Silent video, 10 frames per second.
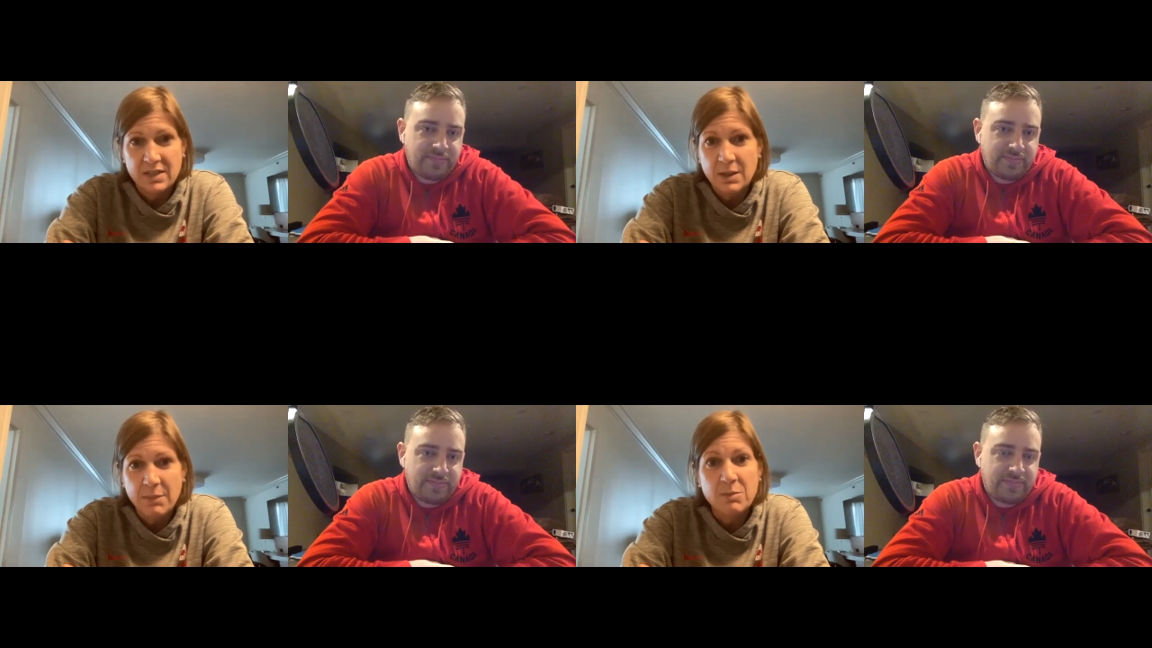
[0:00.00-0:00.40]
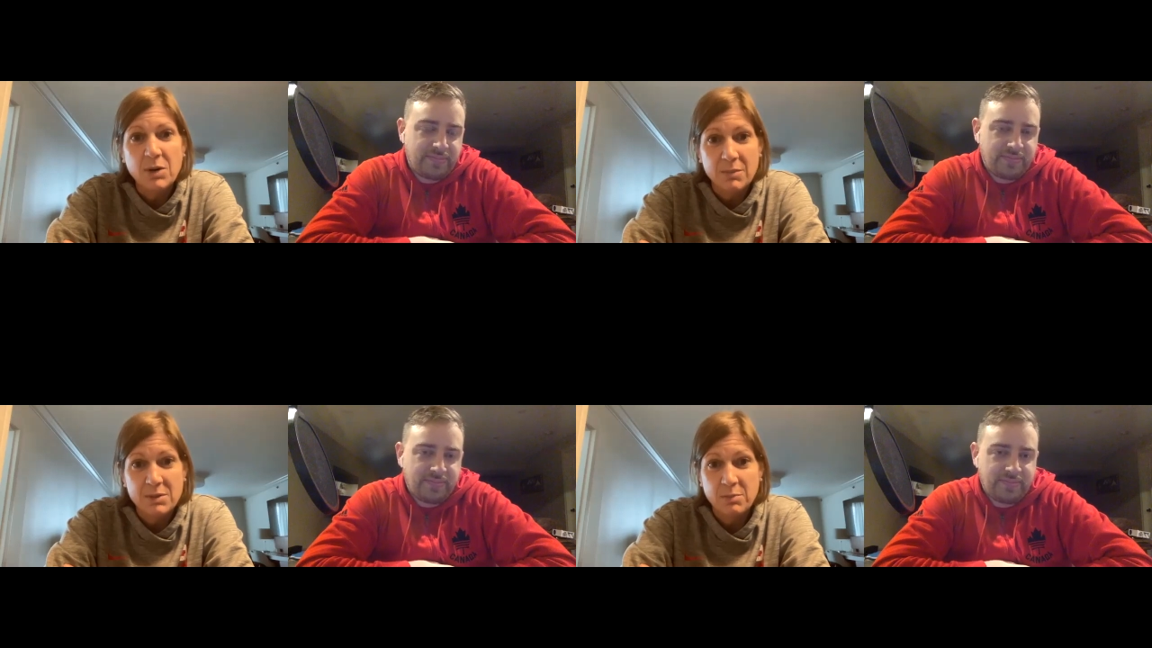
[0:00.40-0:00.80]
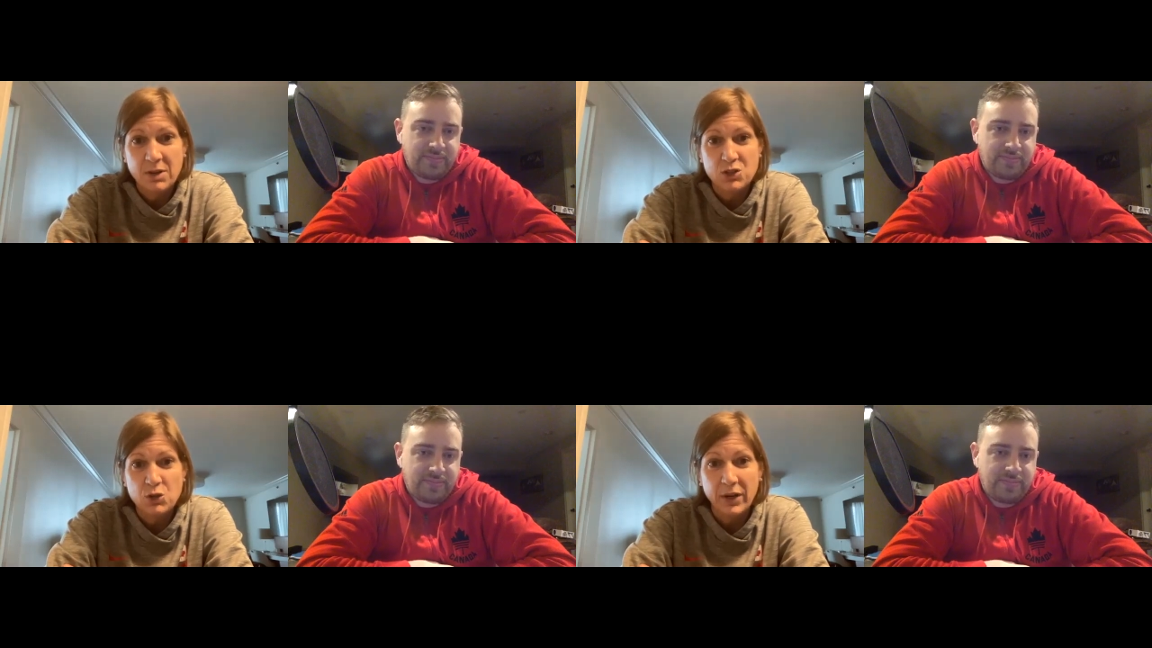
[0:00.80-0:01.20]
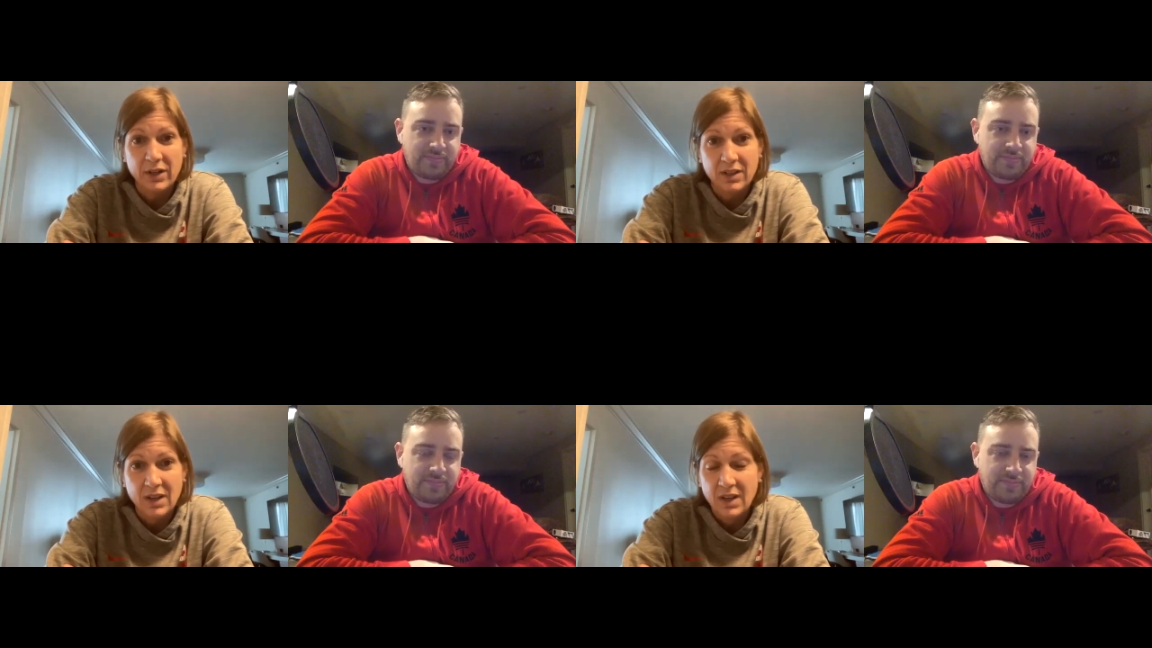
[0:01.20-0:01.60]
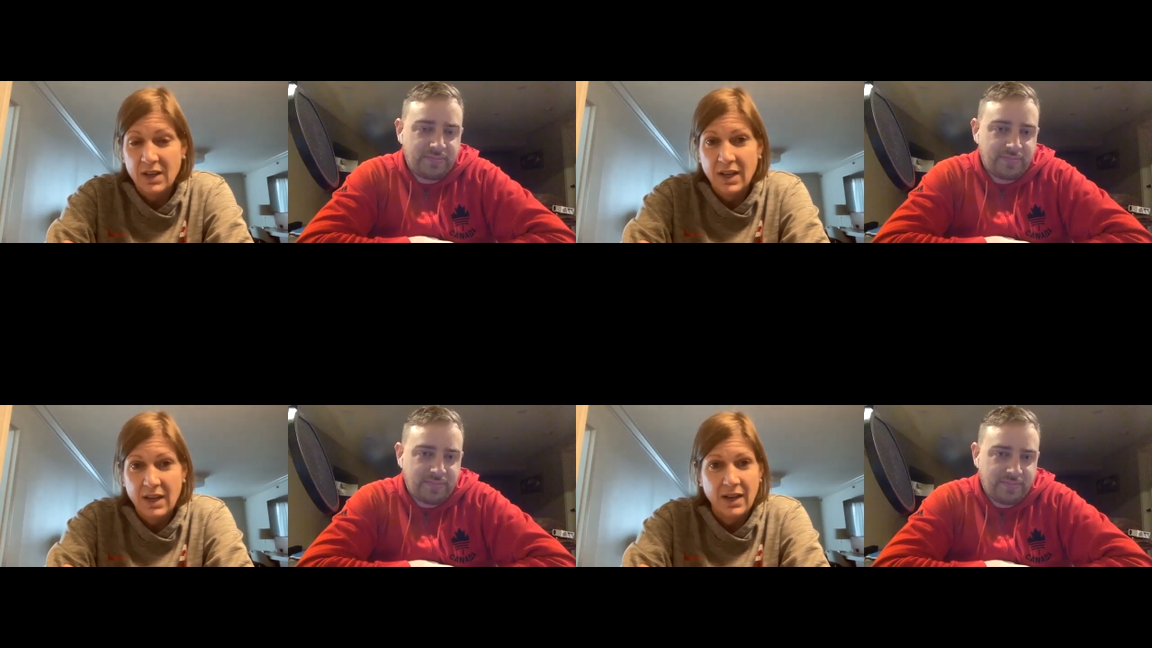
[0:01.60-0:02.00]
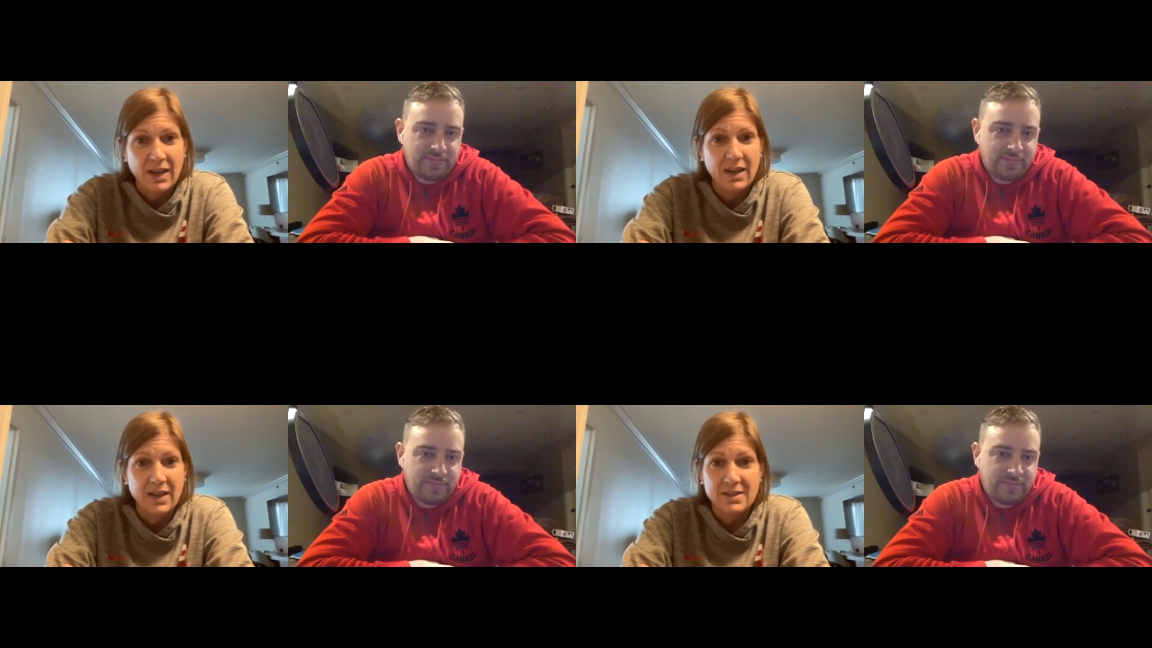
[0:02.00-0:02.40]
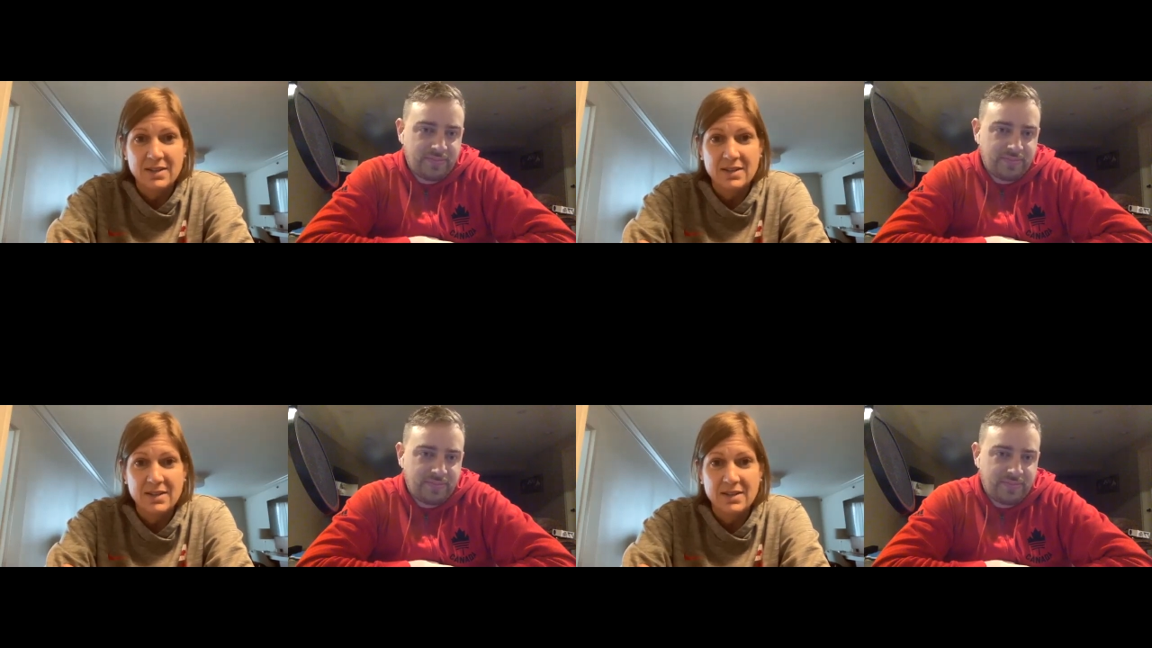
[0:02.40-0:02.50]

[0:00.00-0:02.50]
Speaker 1: and something popped up on Twitter. And